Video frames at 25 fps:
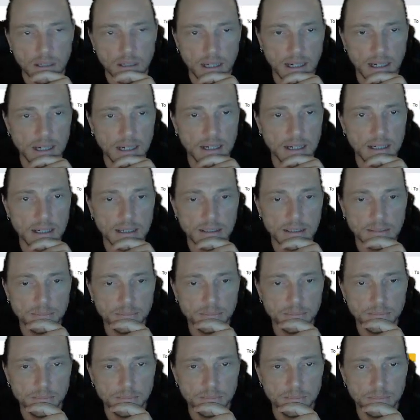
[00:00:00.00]

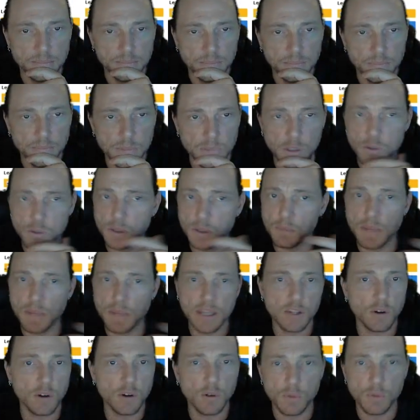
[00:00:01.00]
you can
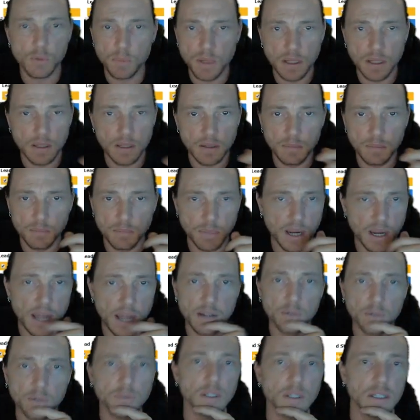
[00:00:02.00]
make your own opinion, but I
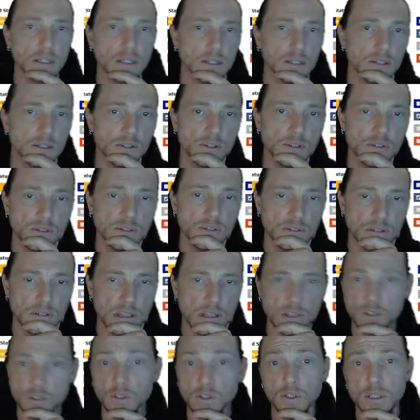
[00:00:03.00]
don't think it's
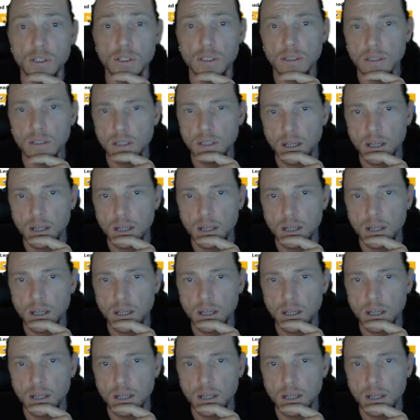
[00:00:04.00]
as good.